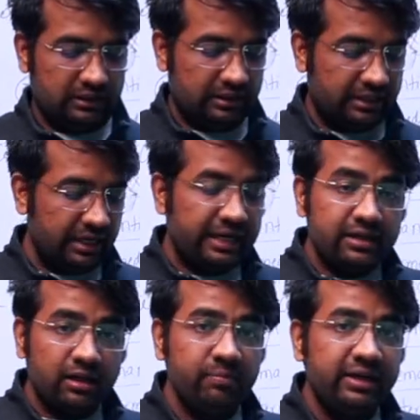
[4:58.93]
The
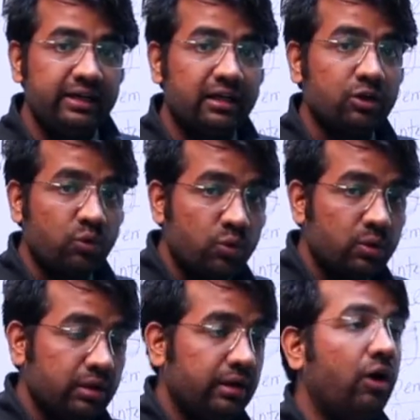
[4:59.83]
intermediate
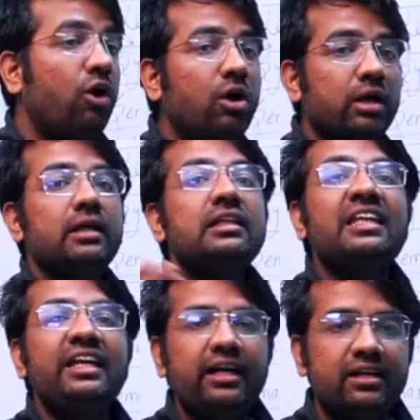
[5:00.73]
code or
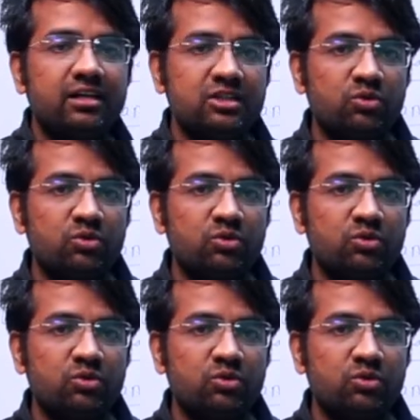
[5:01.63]
3 address